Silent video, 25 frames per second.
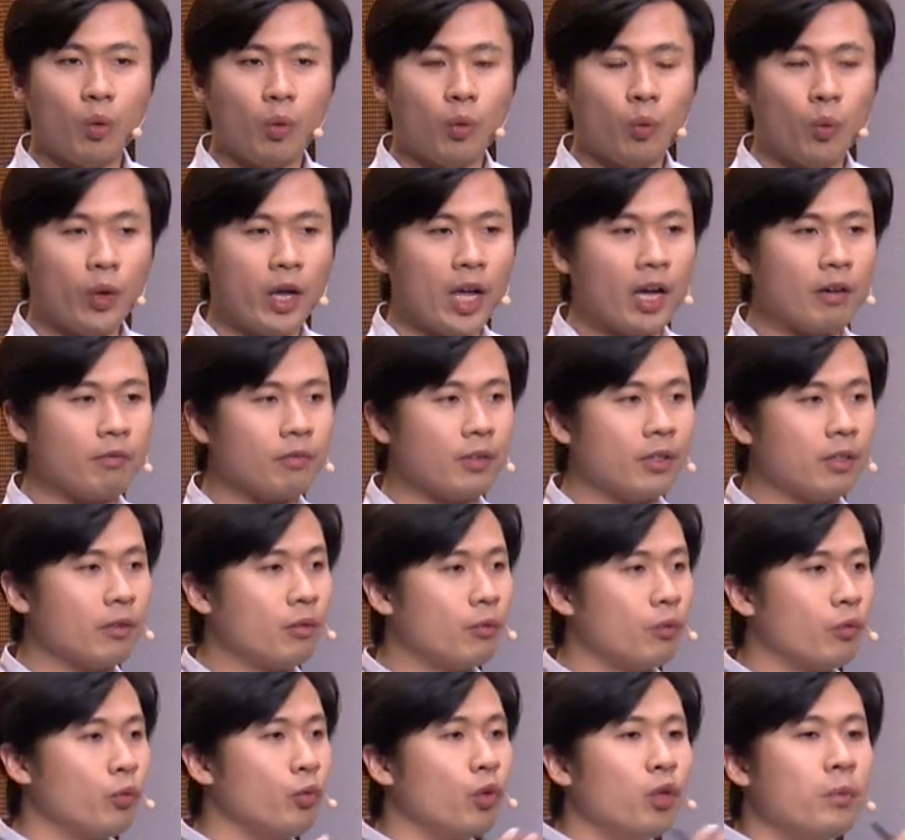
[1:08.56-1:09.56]
we have a
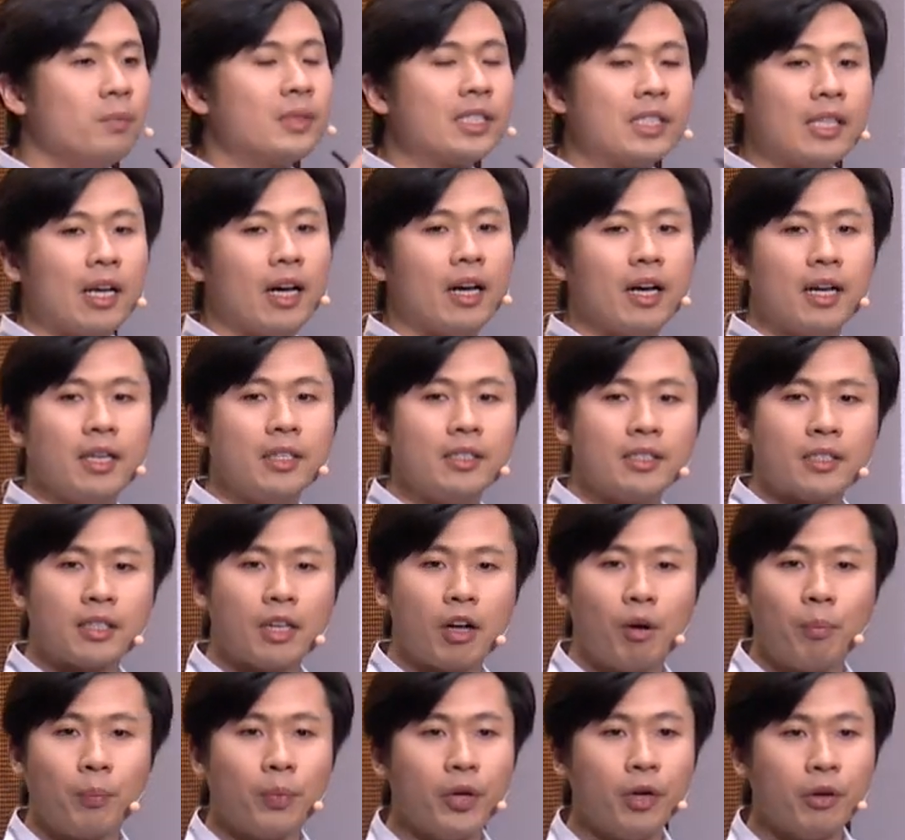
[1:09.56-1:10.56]
room-sized
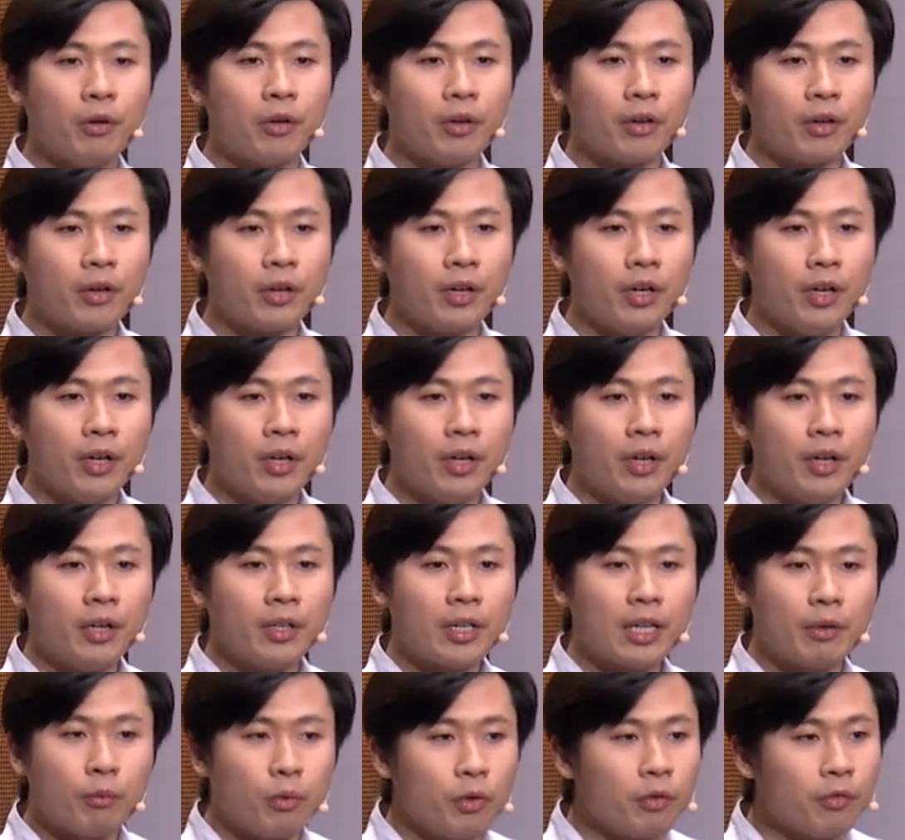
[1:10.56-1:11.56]
computer
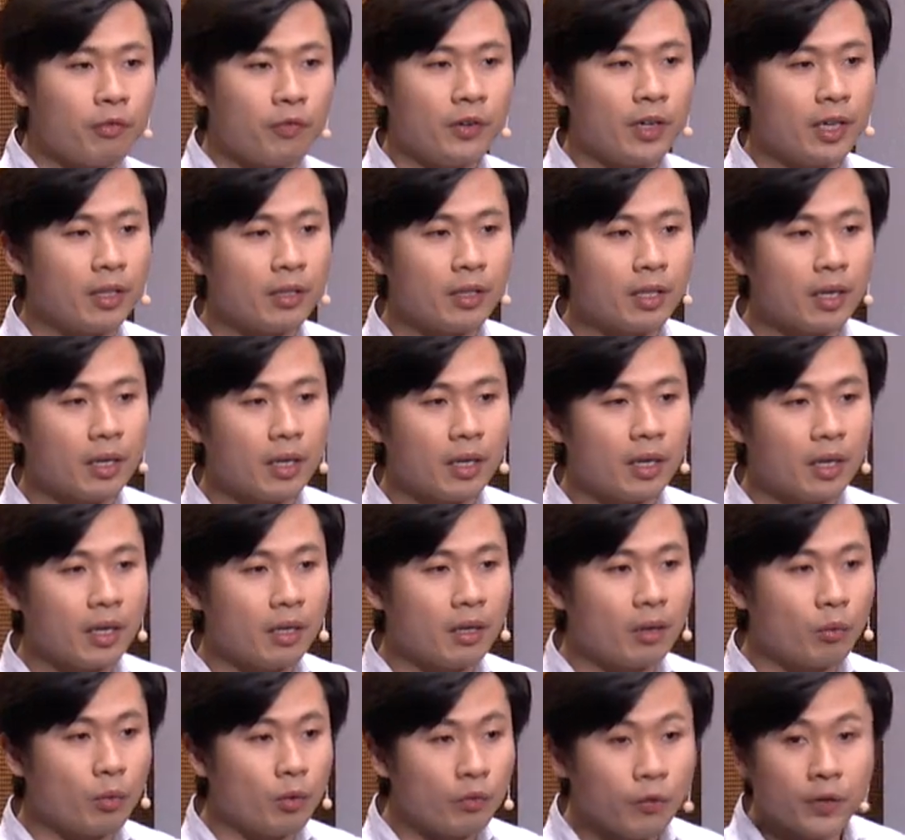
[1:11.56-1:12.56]
that will fit
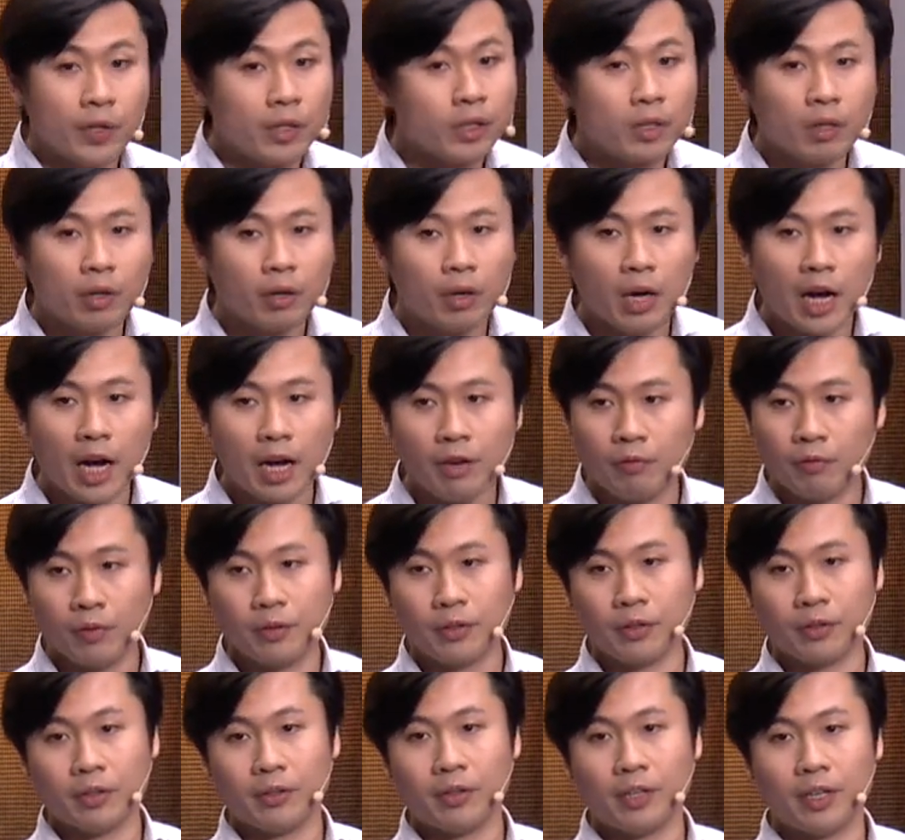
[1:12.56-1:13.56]
within your
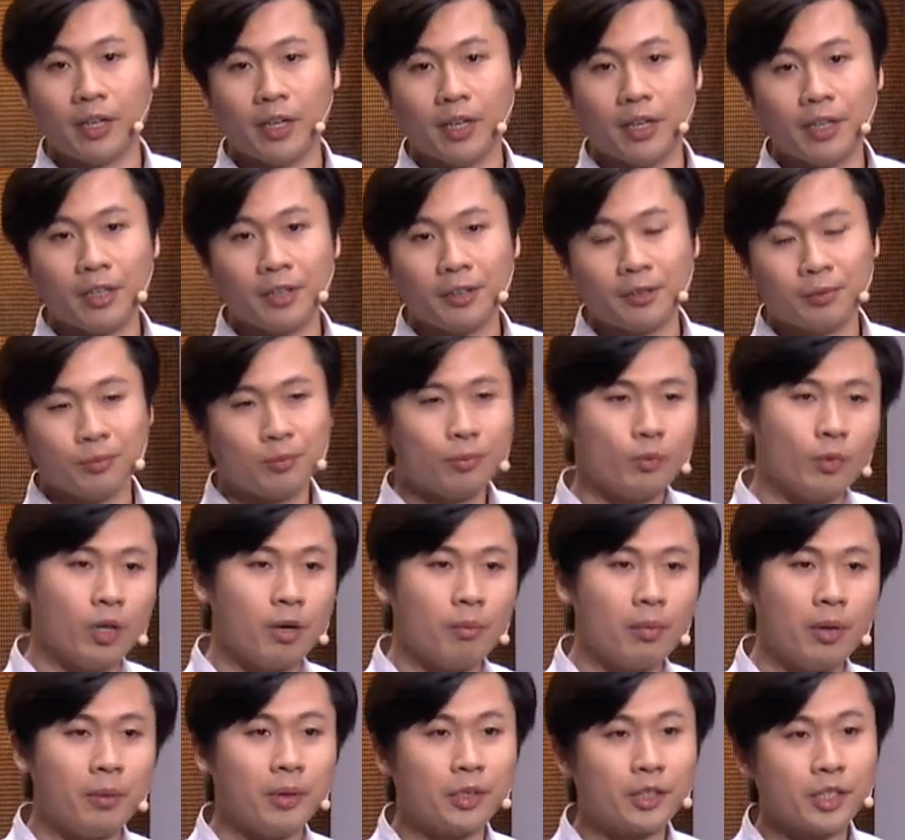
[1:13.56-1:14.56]
iPhone today, well,
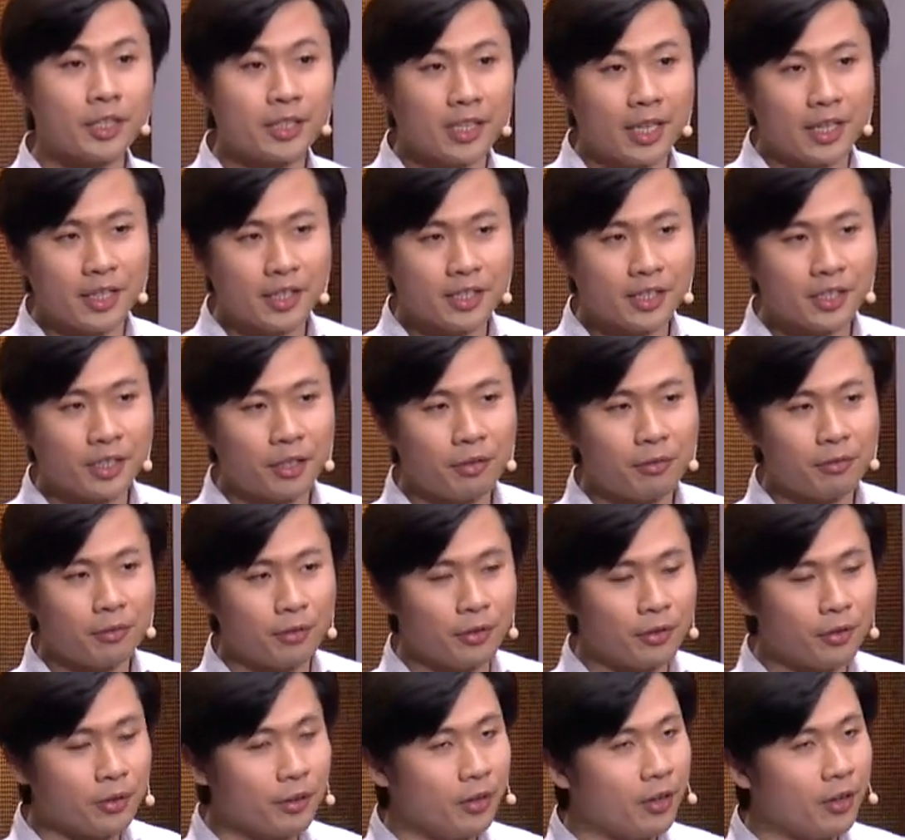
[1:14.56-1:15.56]
maybe just any cell phone.